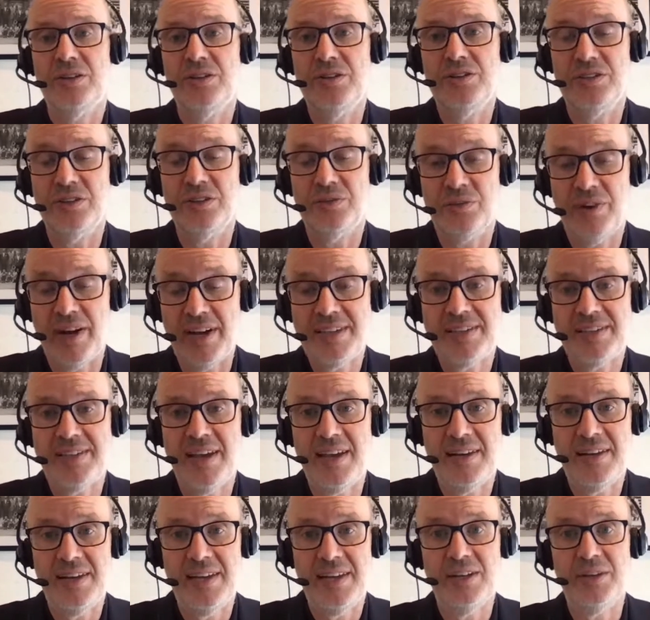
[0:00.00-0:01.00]
using the right
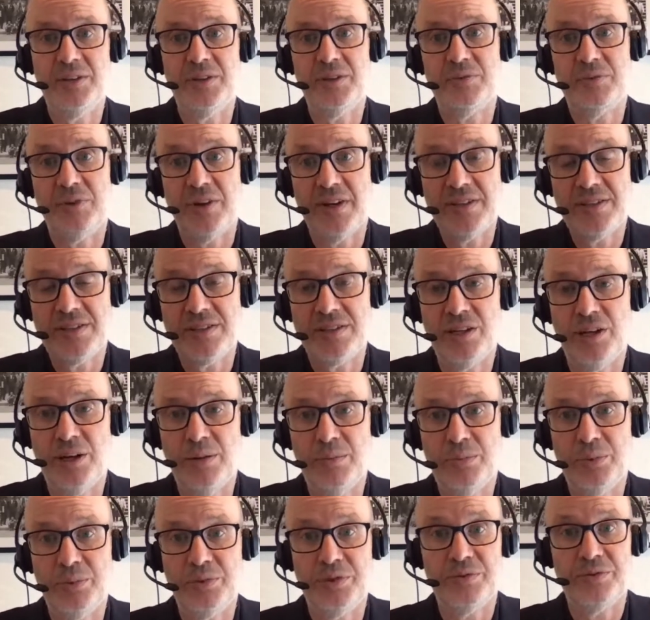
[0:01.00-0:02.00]
technique on the right
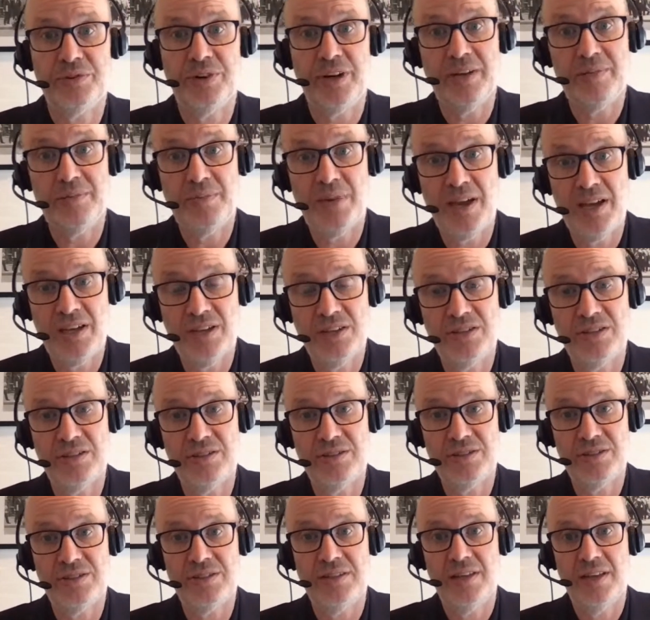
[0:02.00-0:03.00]
sample and the right
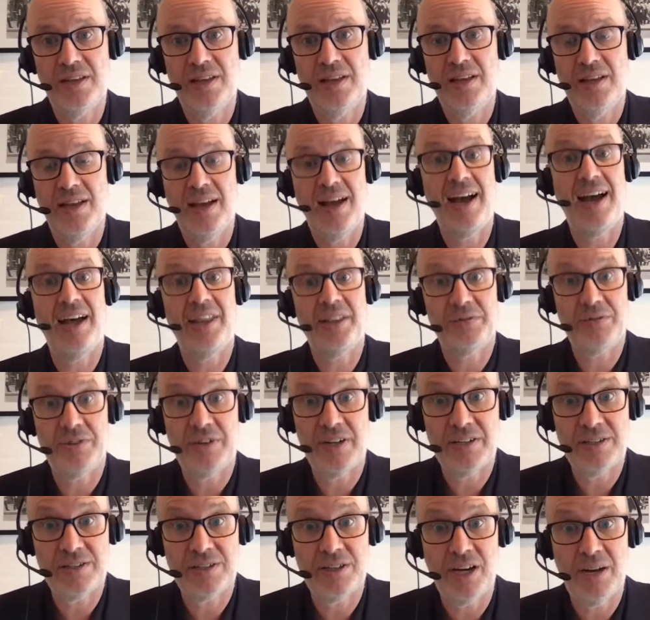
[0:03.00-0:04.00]
patients at the
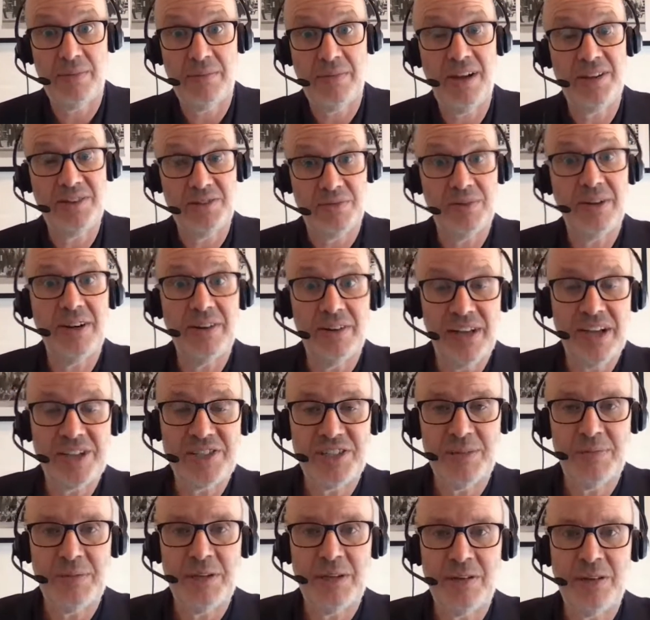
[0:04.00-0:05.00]
right time. Actually
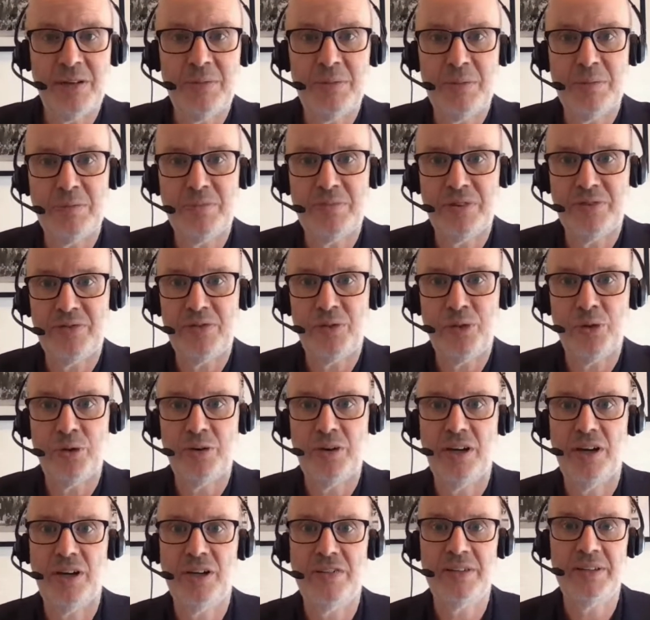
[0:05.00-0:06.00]
a little bit
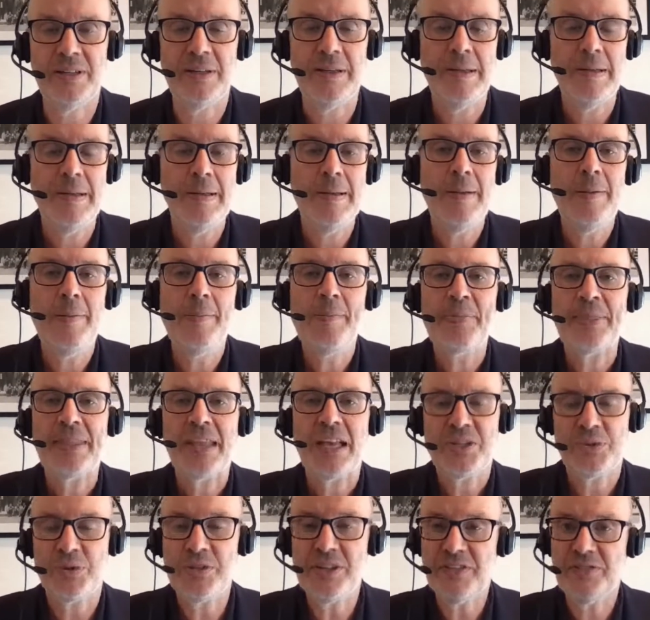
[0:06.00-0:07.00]
before COVID.
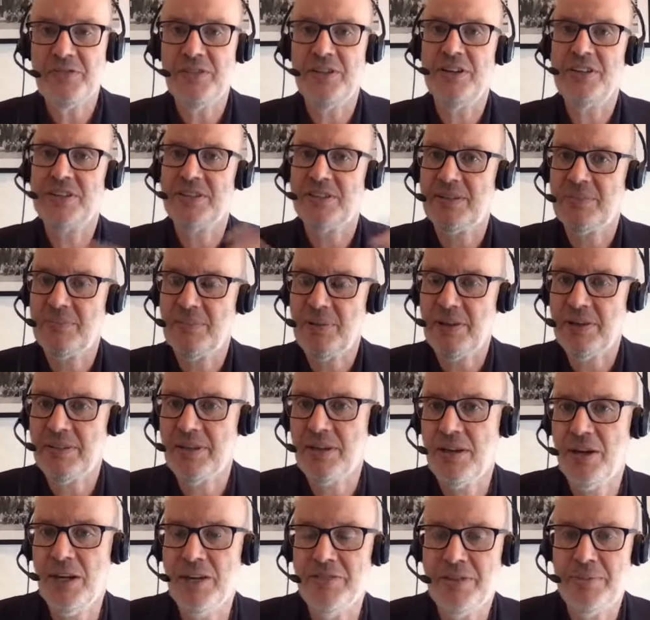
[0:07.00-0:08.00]
So when the first
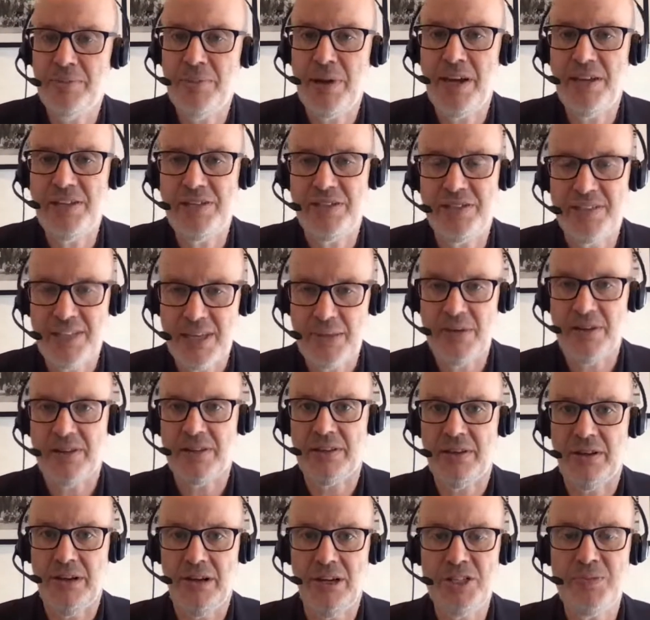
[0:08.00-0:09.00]
COVID patients came
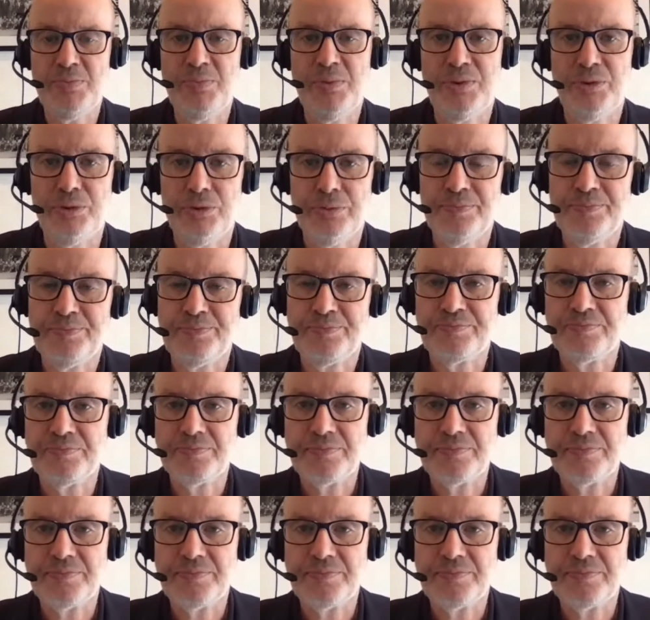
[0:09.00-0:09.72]
into the hospital,